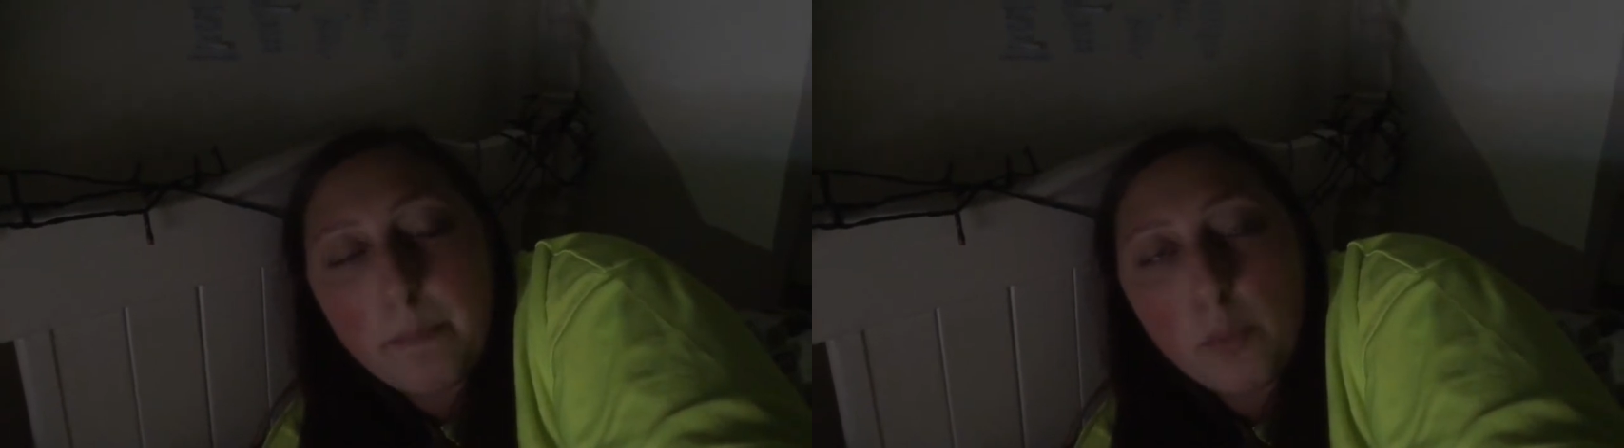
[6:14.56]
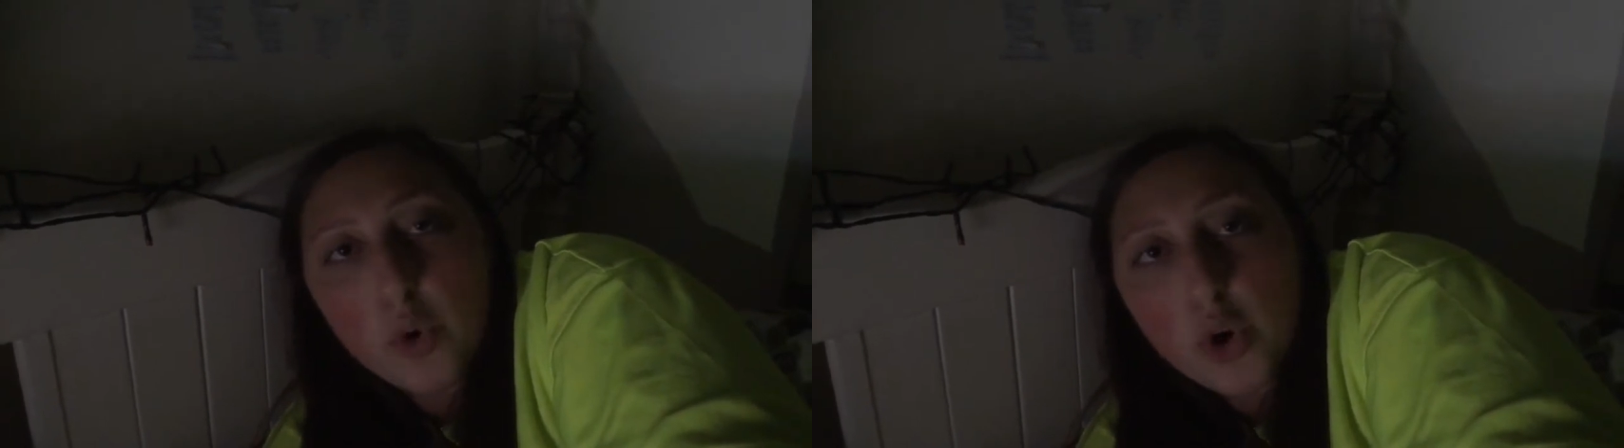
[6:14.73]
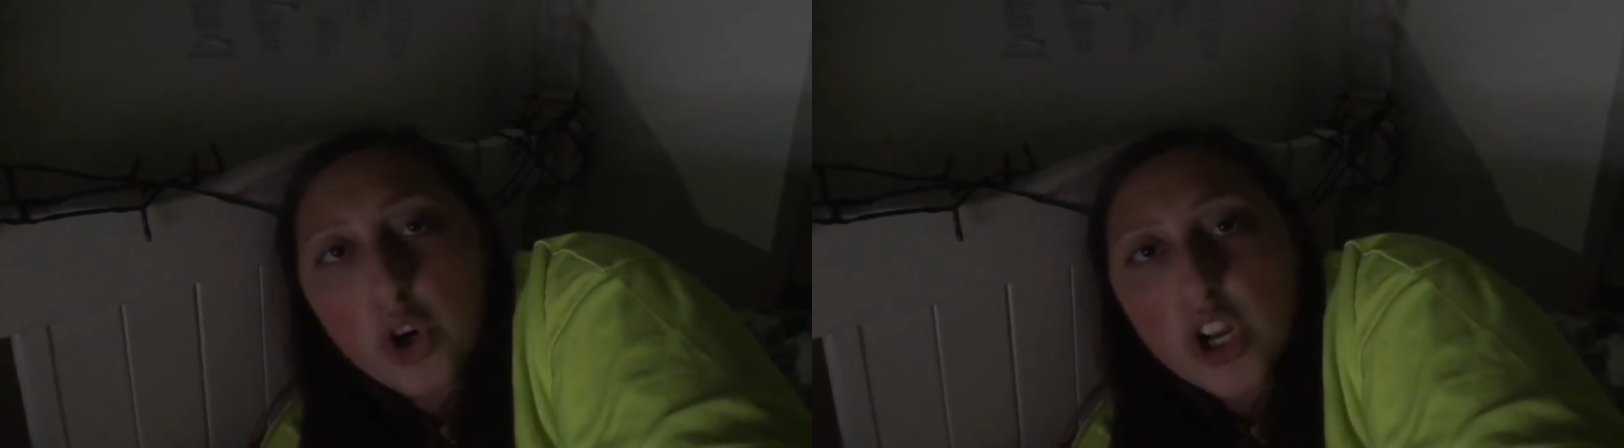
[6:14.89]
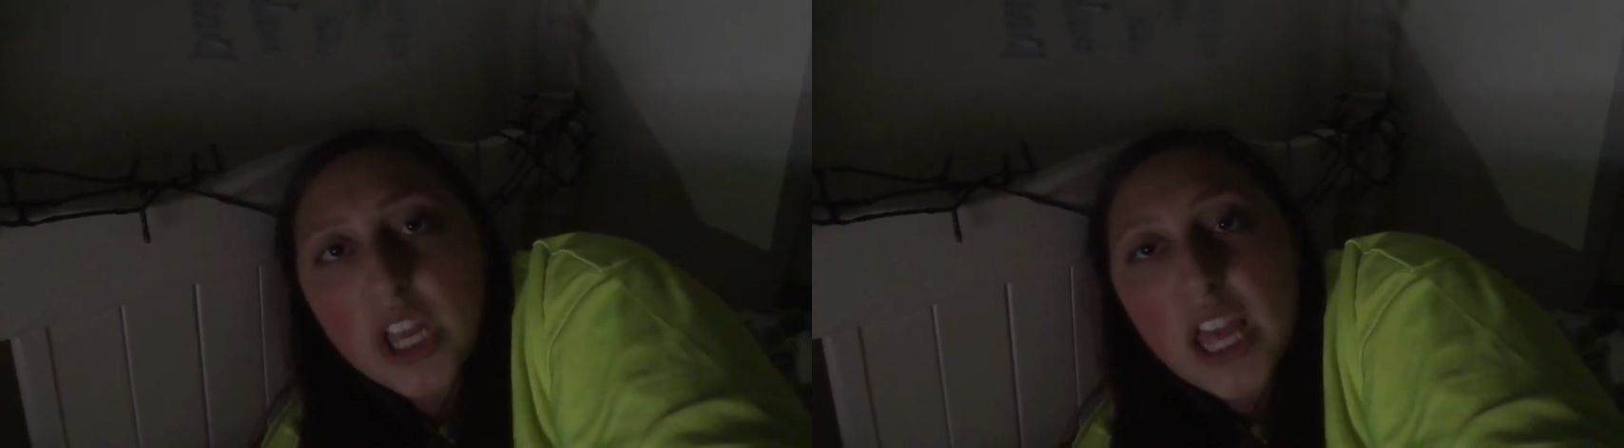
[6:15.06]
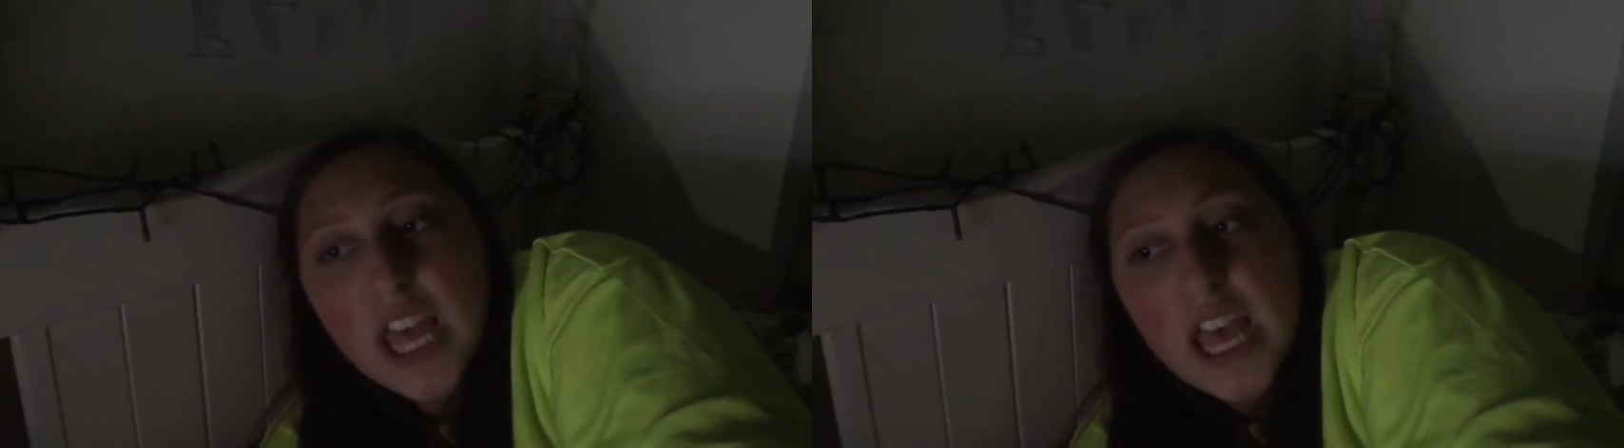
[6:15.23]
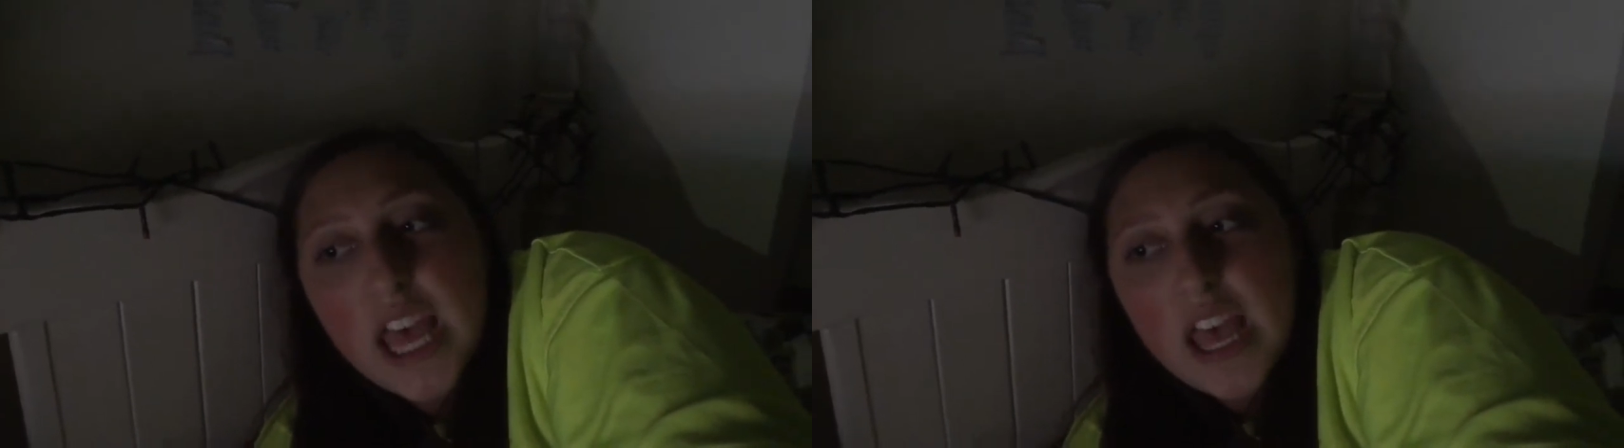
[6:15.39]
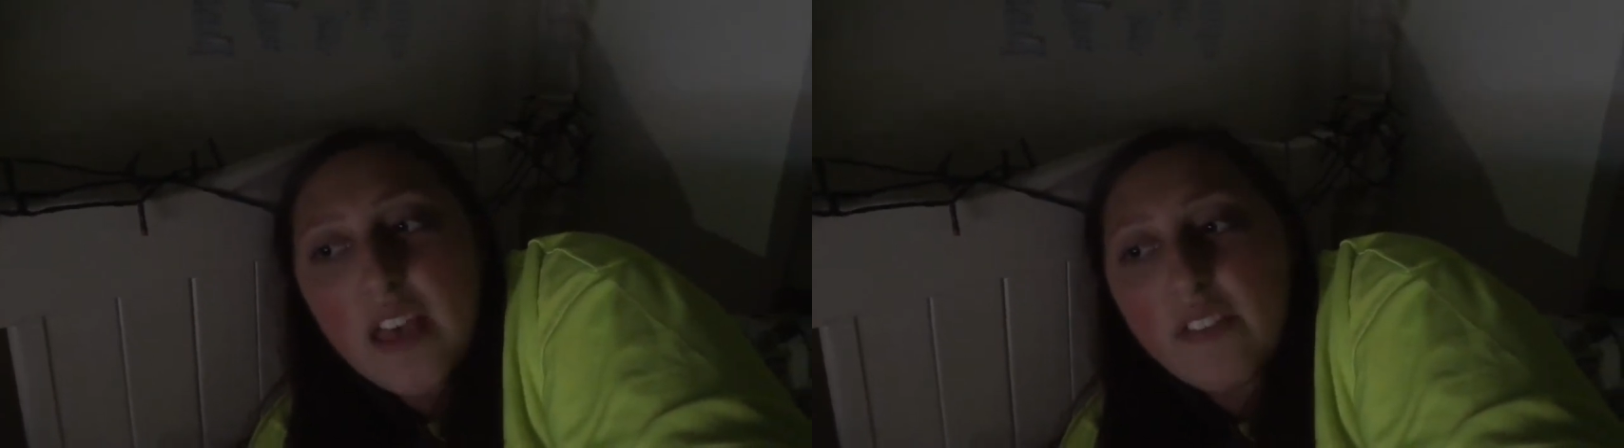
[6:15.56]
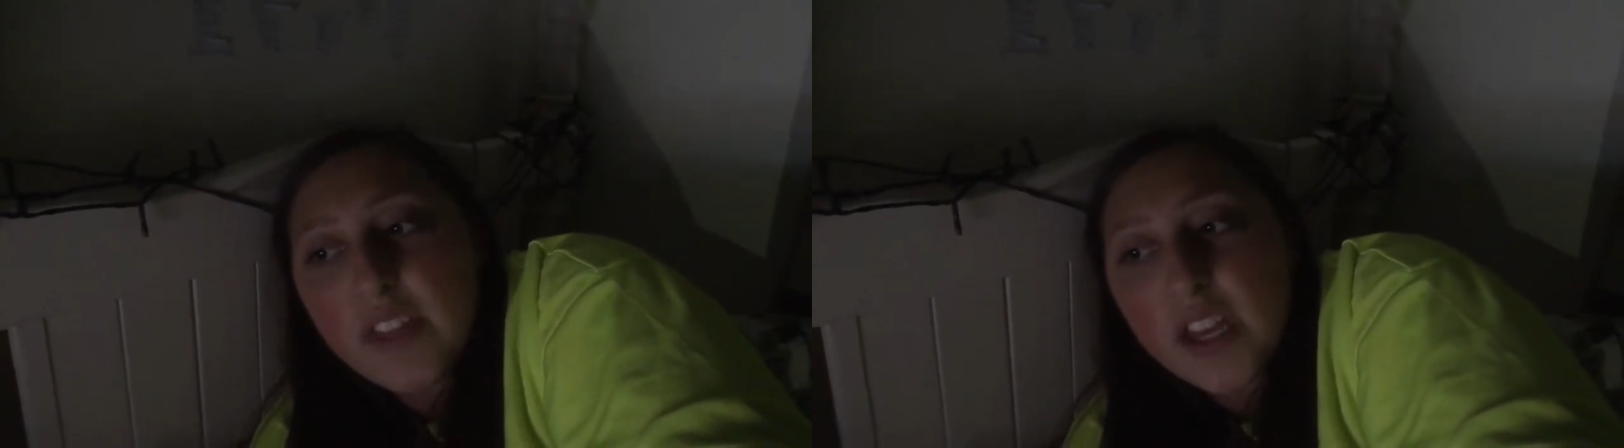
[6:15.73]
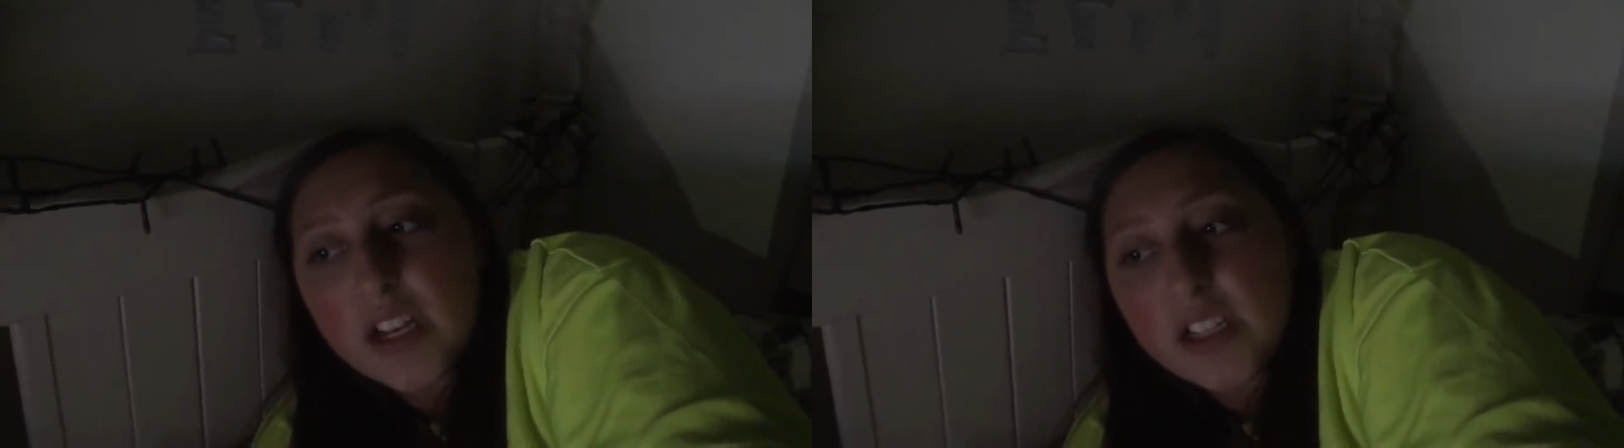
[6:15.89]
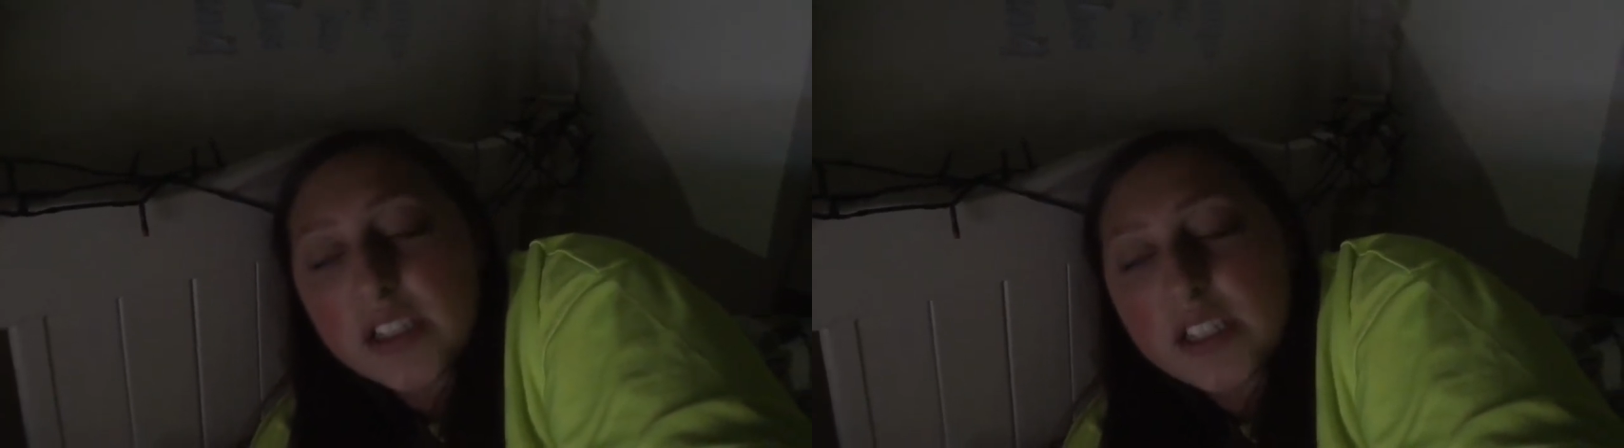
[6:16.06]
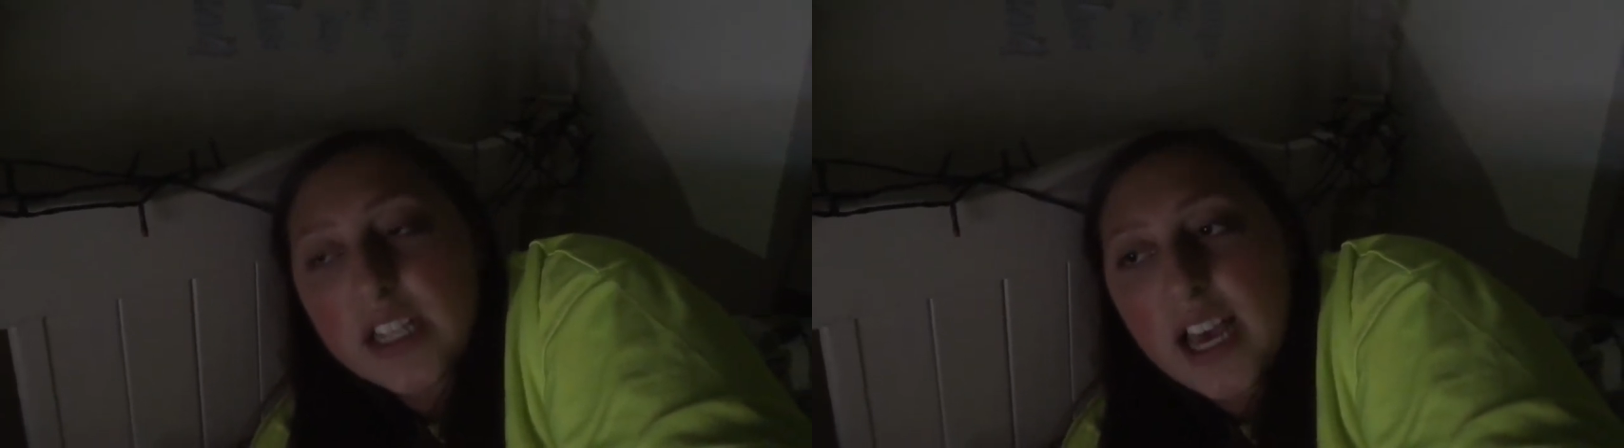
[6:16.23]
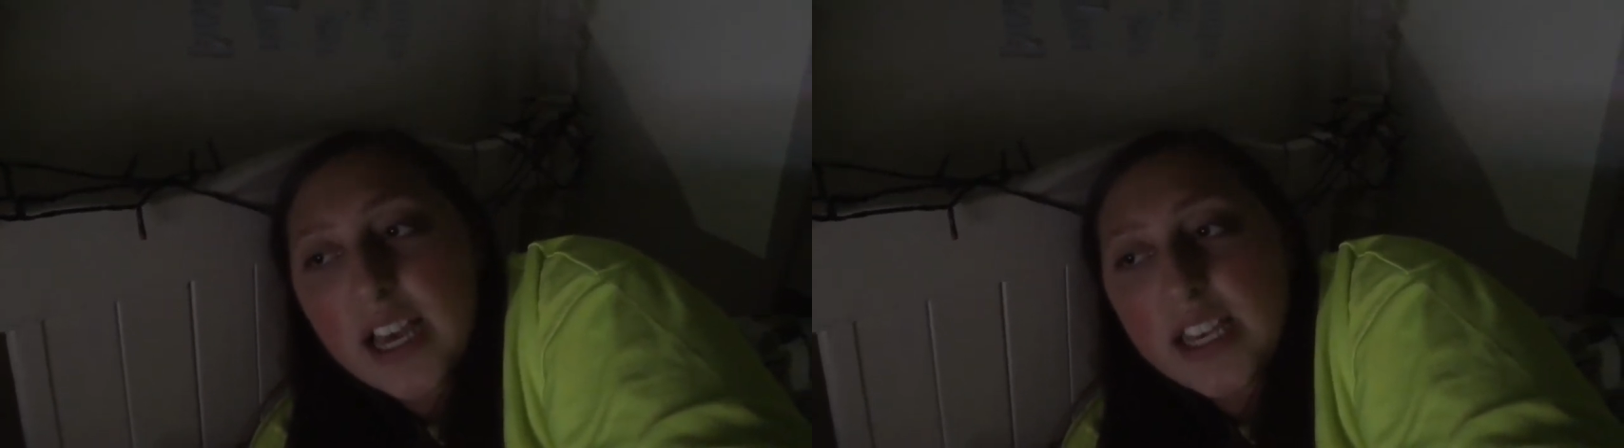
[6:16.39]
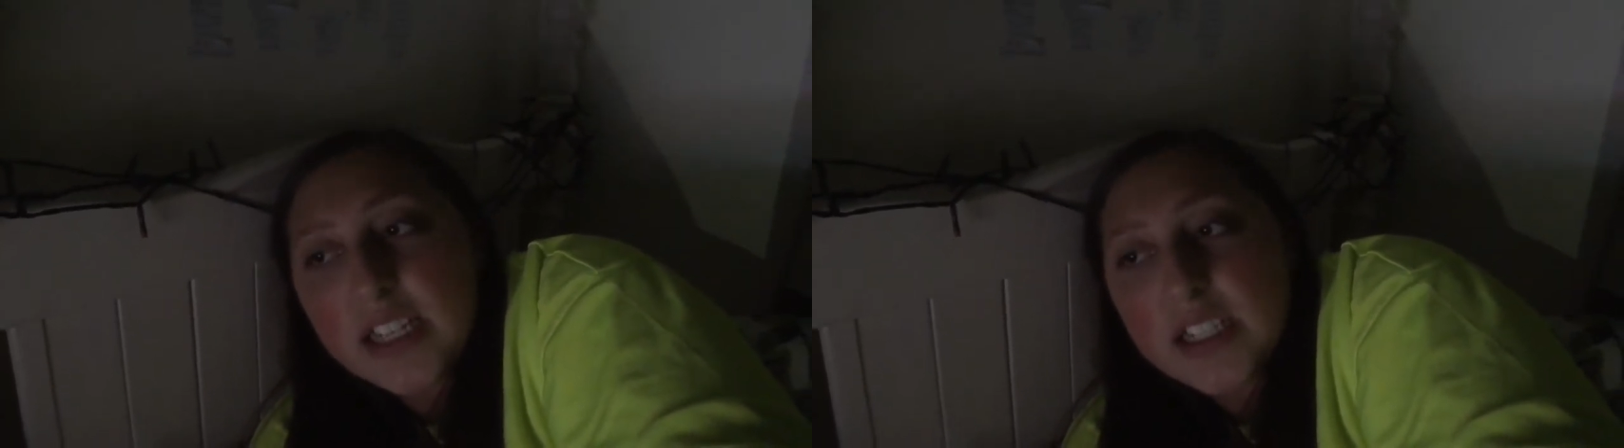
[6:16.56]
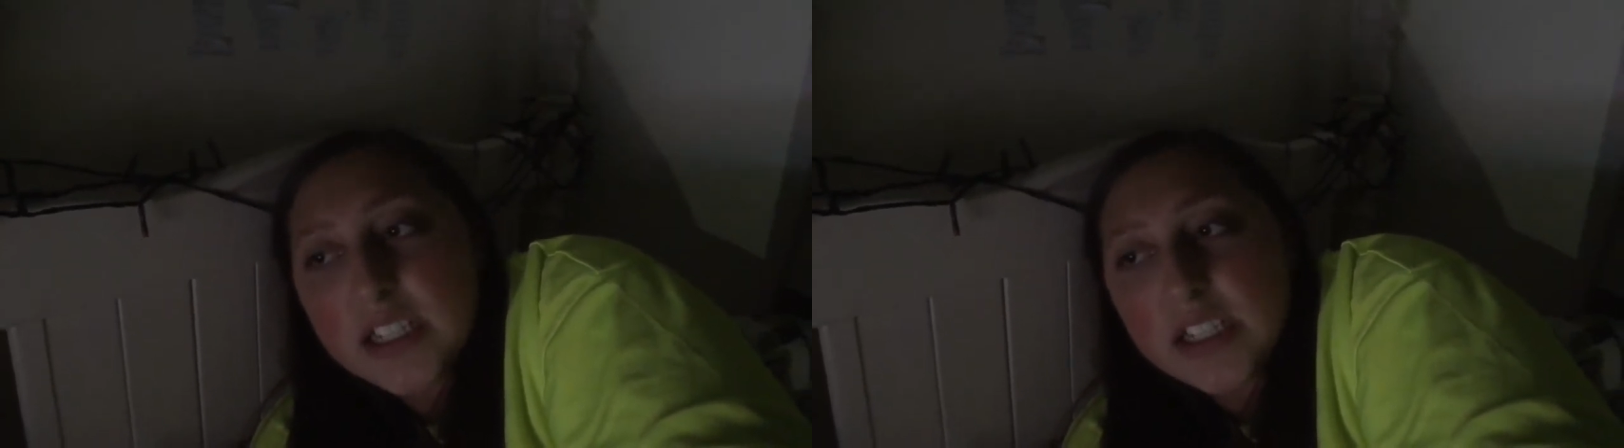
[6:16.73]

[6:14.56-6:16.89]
work, and then at night